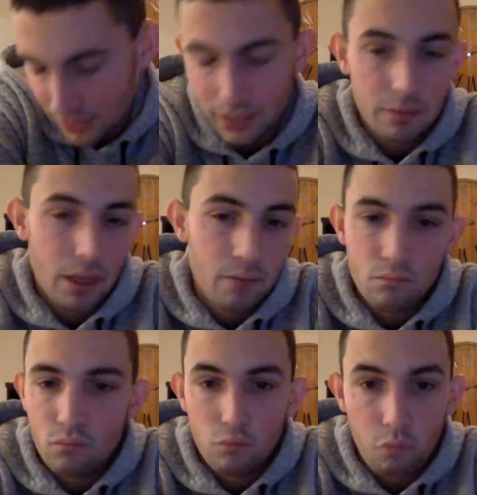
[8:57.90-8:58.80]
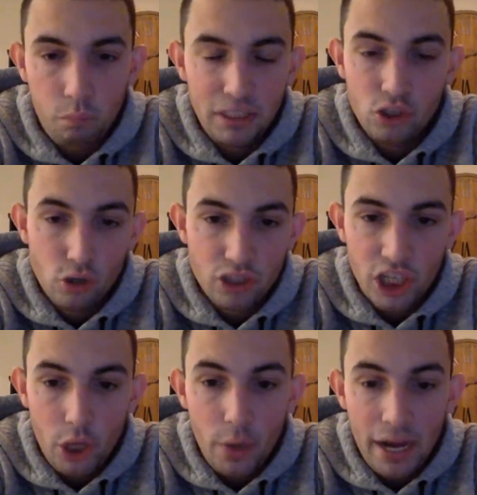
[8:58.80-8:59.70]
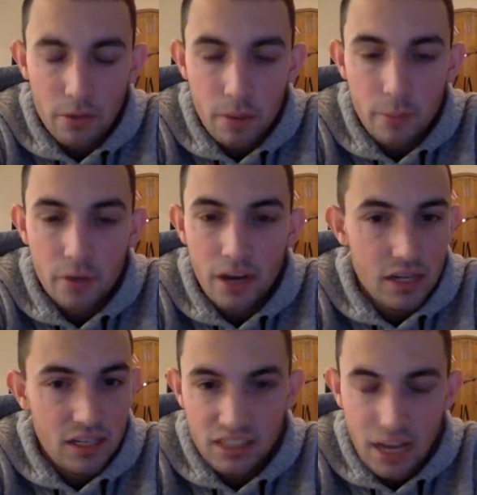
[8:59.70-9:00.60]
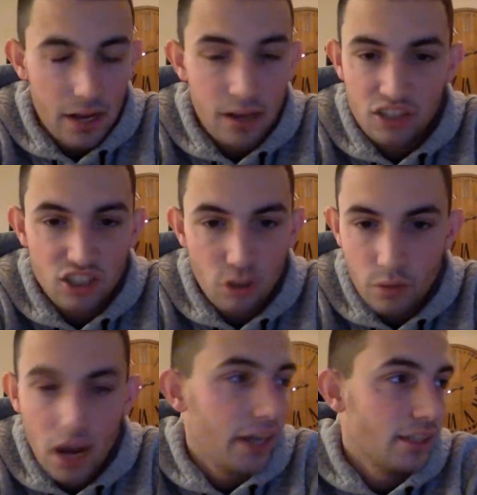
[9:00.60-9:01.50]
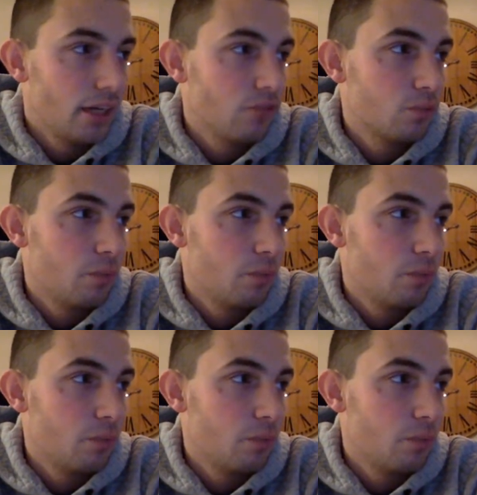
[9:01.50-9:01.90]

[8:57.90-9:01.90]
yeah, they beat Georgia in 08, I remember. And then yeah, since 09, they've just